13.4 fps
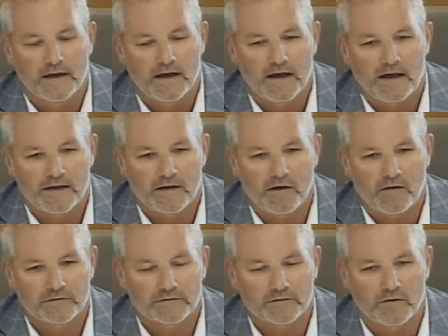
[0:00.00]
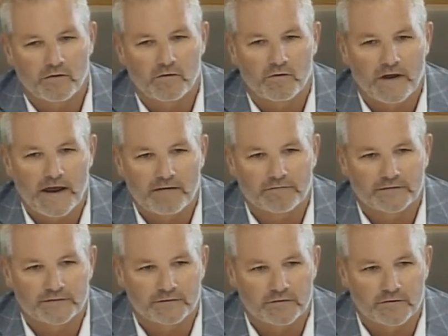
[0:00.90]
I also have
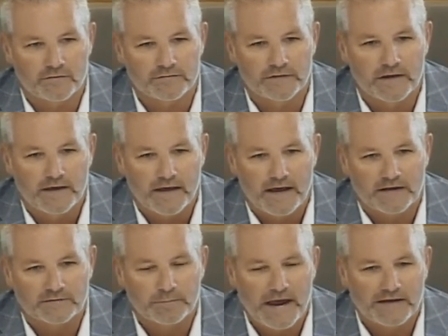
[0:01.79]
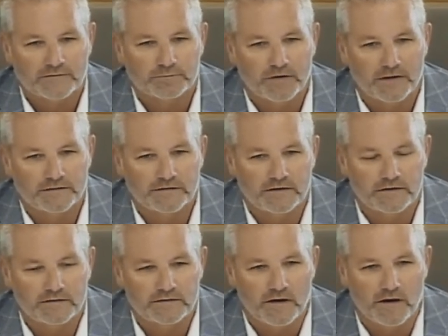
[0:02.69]
served as past
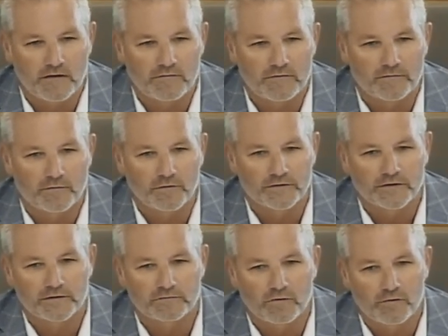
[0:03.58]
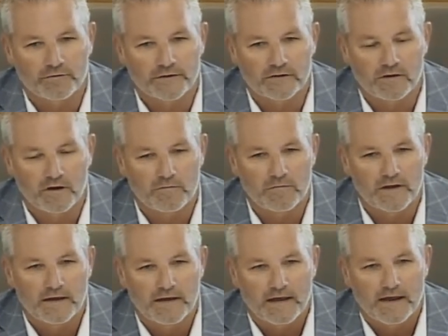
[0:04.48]
president of the Forest Lake Rotary
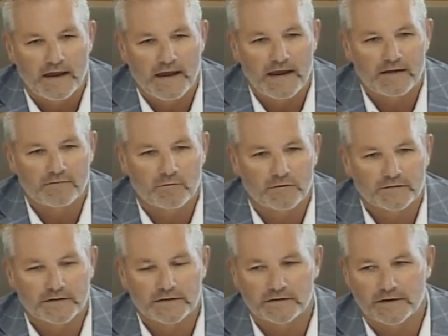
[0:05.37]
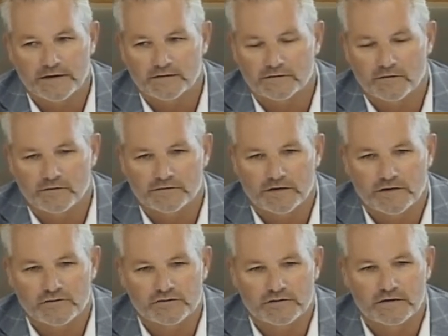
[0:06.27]
Club and Forest Lake Lake
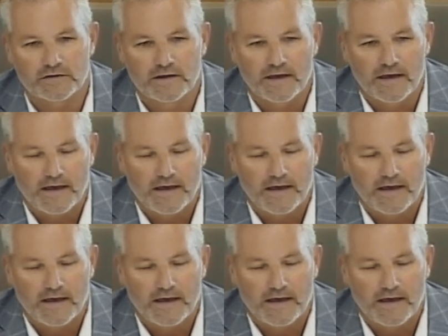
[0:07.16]
Association.